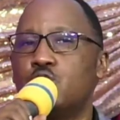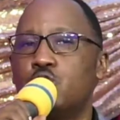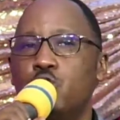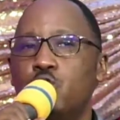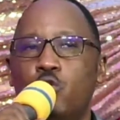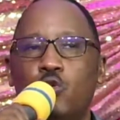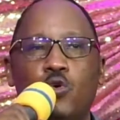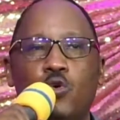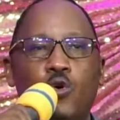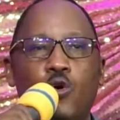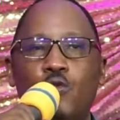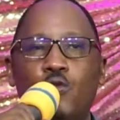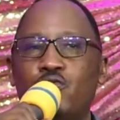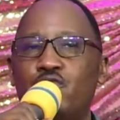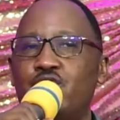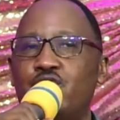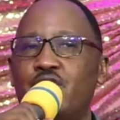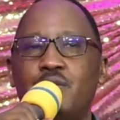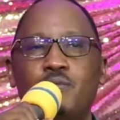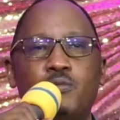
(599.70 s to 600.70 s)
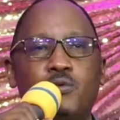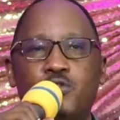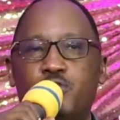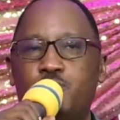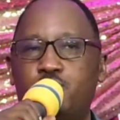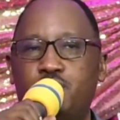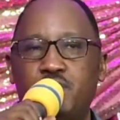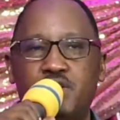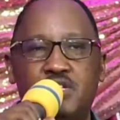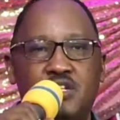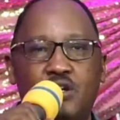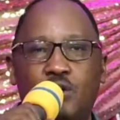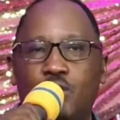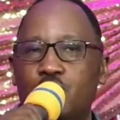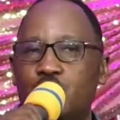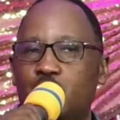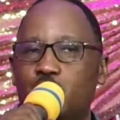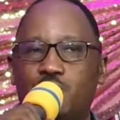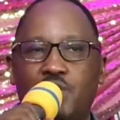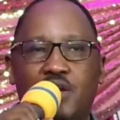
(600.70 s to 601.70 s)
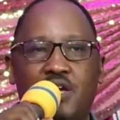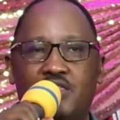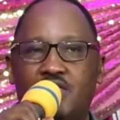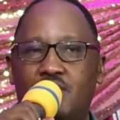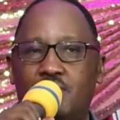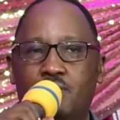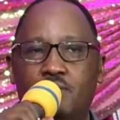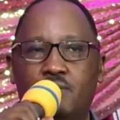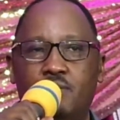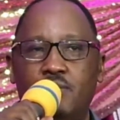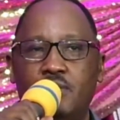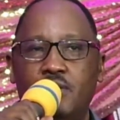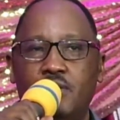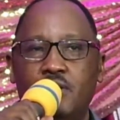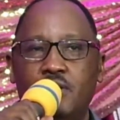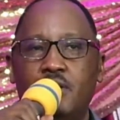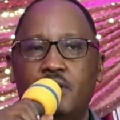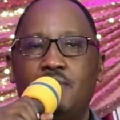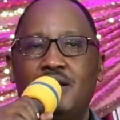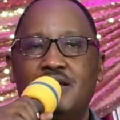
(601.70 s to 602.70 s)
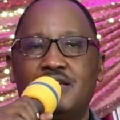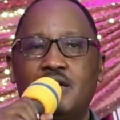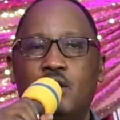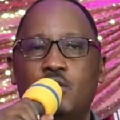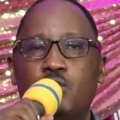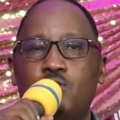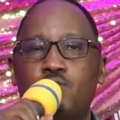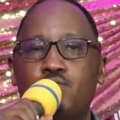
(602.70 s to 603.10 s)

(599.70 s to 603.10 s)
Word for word: look on them with pity or spare them, but I will